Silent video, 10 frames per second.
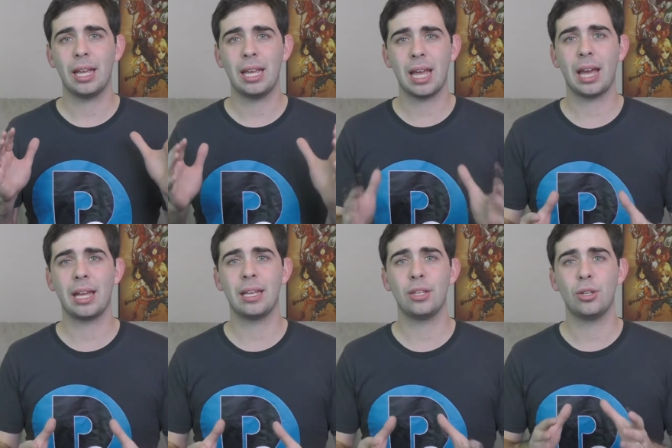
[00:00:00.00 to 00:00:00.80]
E
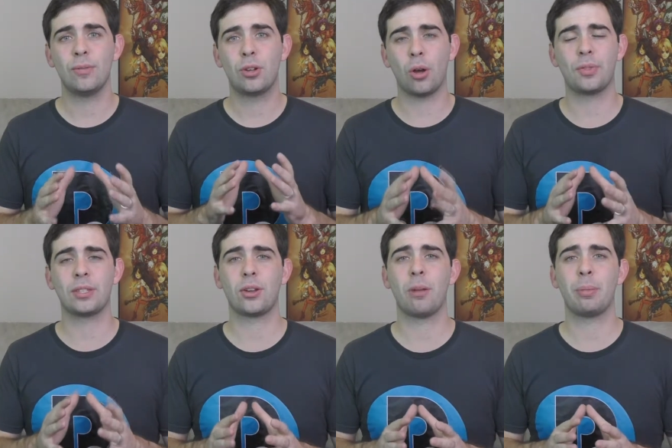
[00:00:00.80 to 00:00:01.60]
A, you've got
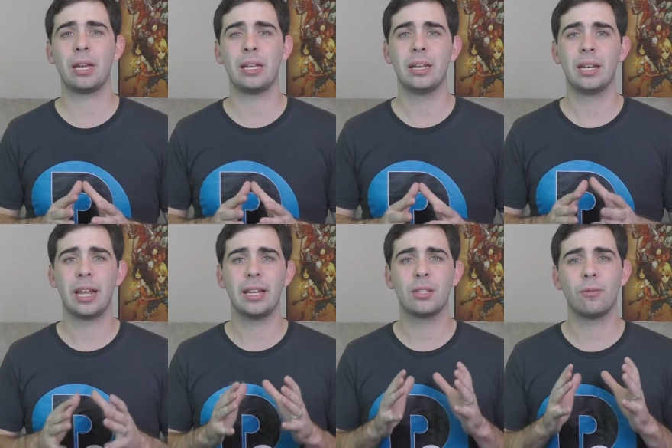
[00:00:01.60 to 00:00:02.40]
this I P.
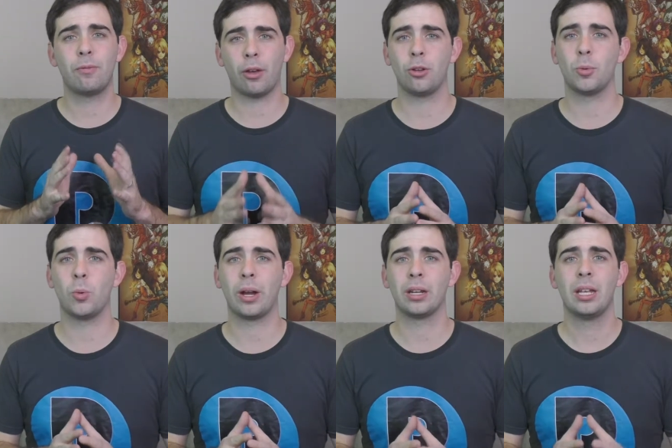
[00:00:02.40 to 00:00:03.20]
It is a valuable
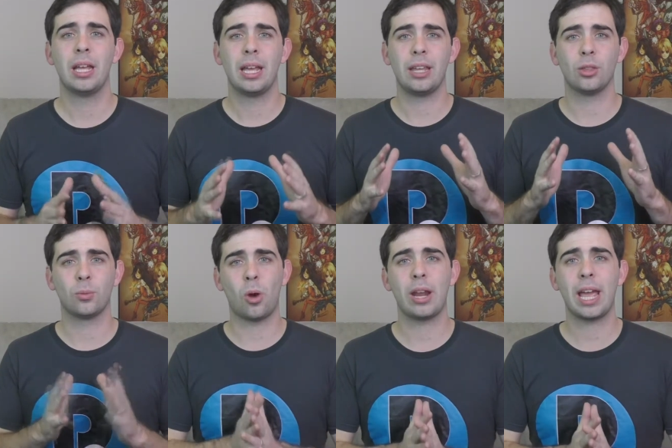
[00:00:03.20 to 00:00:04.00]
one. In the
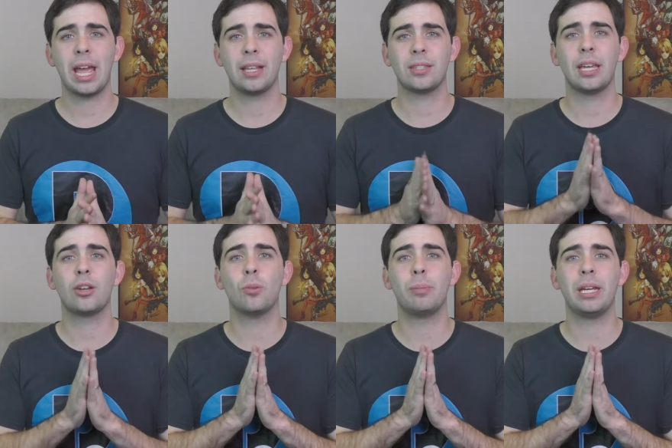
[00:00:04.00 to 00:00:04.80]
right hands,
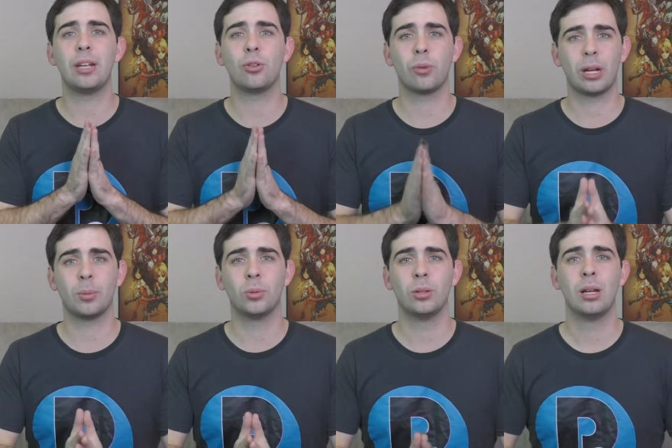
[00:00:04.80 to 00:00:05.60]
it could be
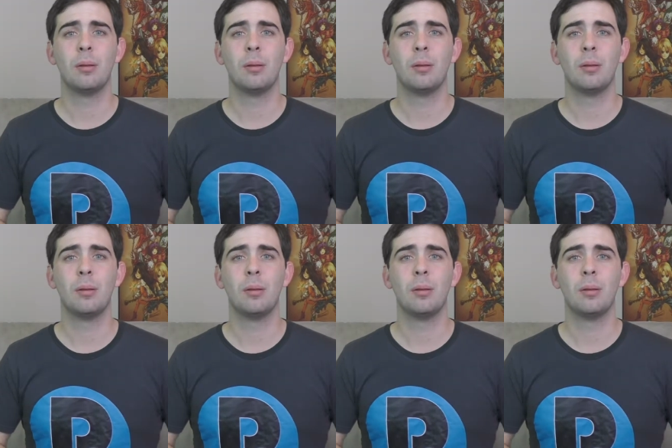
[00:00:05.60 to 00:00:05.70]
incredible.